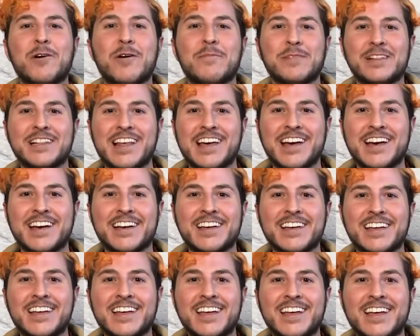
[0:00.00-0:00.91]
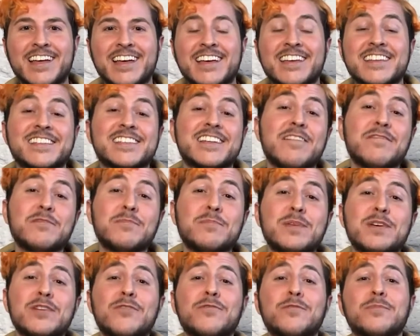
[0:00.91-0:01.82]
Himalaya. Stephan
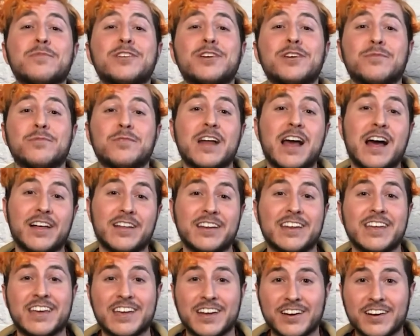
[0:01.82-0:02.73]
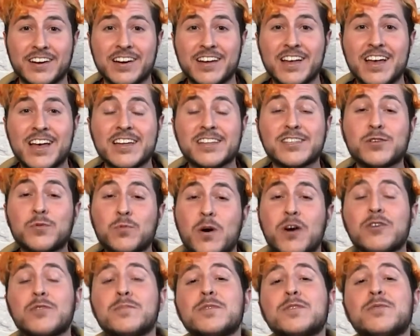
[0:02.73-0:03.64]
Piel from Shared Reality here to
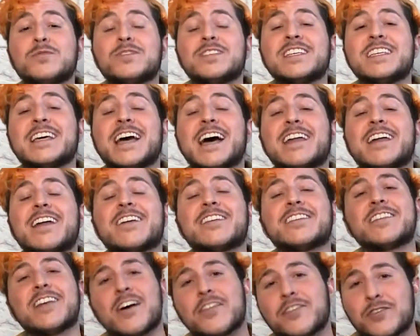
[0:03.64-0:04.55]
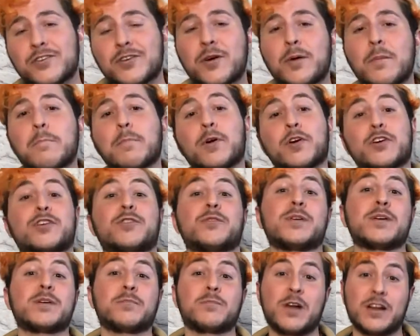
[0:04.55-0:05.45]
welcome you to yet another
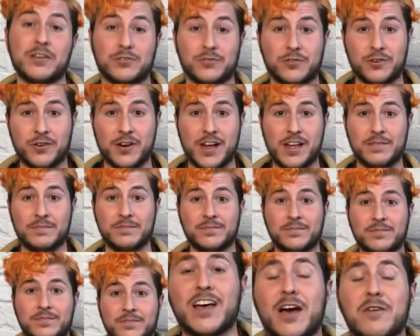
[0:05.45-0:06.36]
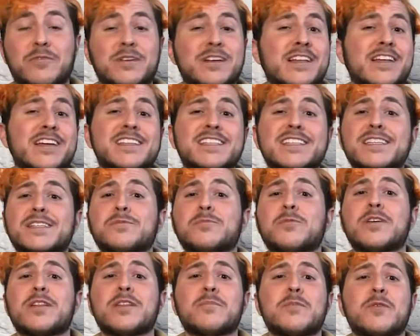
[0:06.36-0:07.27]
Mercury retrograde. I realize this is
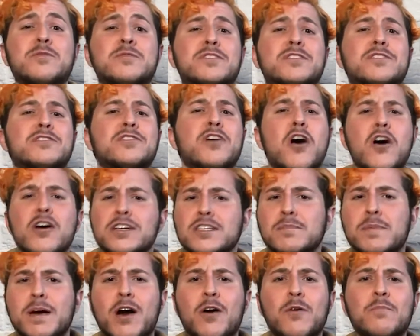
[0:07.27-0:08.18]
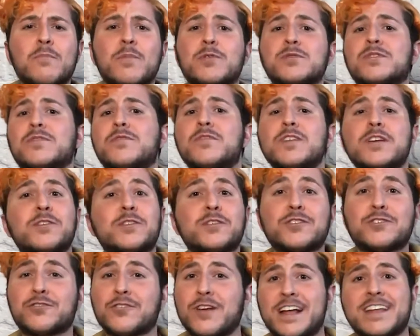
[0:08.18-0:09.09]
one of the most talked about, most
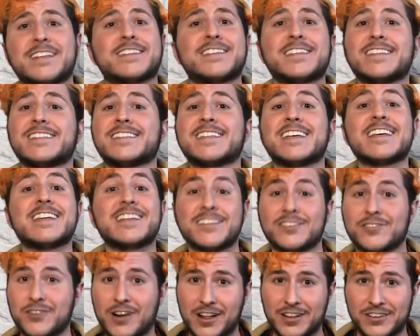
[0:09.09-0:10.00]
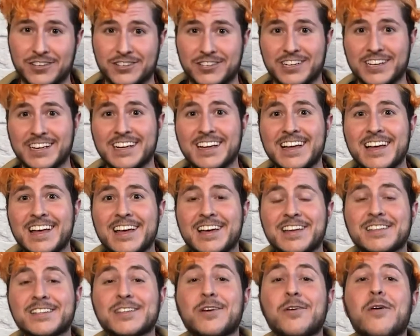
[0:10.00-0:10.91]
feared transits in astrology,
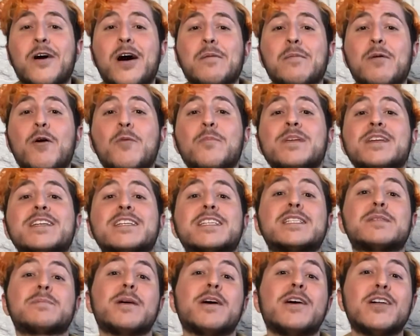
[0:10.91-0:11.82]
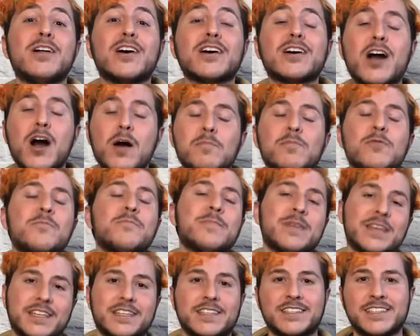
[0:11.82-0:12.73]
so I'm hoping to dispel a couple
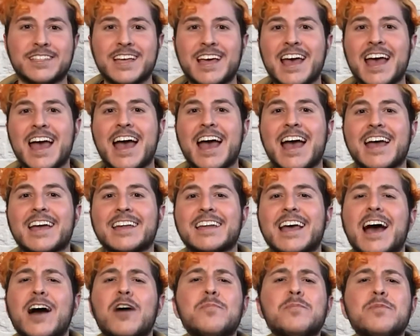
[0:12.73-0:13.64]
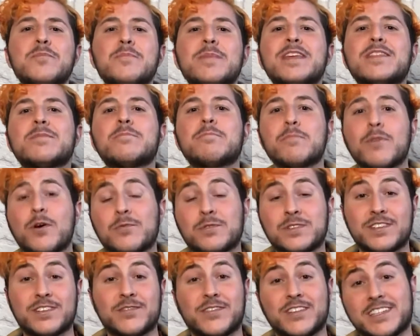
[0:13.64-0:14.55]
myths and help you make the
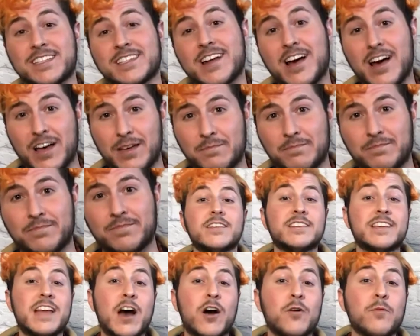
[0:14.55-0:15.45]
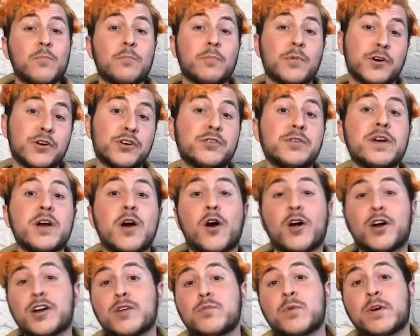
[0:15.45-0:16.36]
most of this time. Now, Mercury
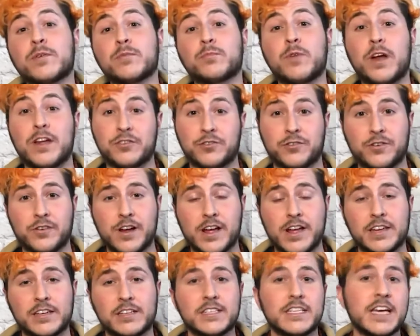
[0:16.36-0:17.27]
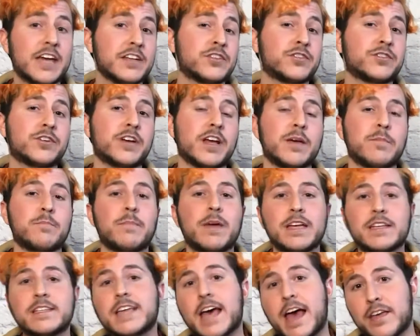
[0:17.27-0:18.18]
already went retrograde yesterday,
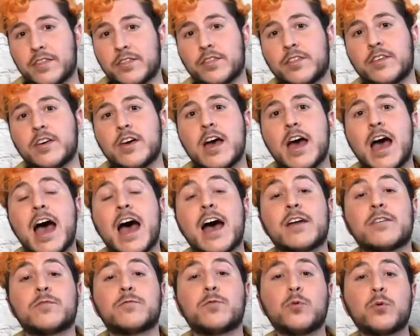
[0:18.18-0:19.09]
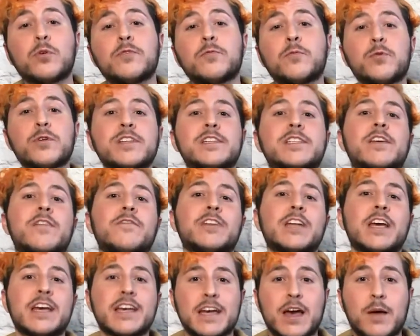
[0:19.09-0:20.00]
May 10th, at 4:47
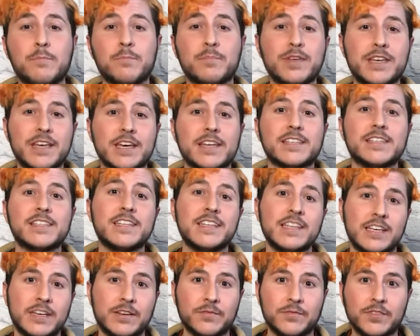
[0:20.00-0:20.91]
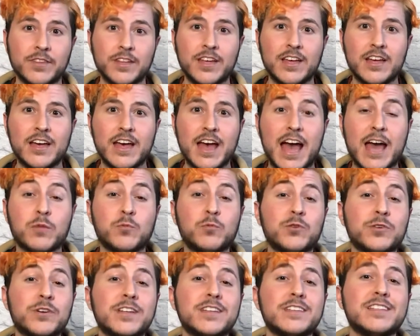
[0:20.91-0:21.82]
a.m. PST, and
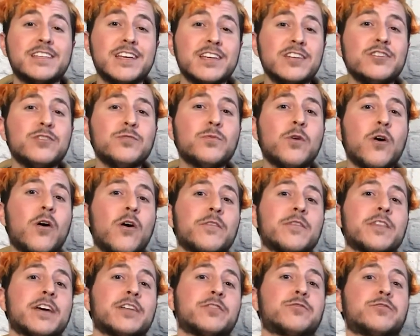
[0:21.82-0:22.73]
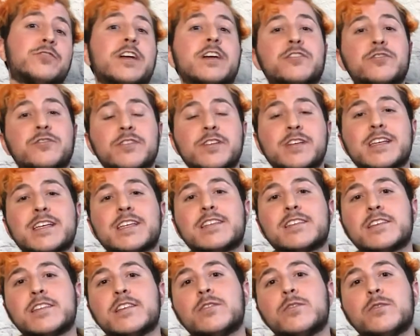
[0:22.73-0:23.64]
will continue on that trajectory
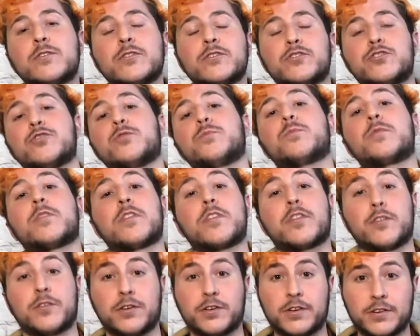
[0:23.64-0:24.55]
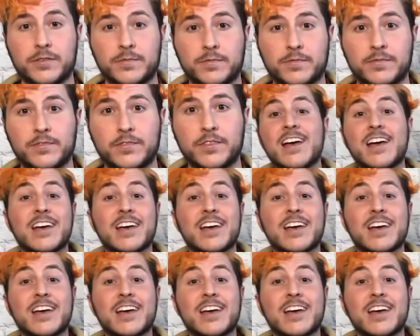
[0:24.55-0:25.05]
until June 3rd.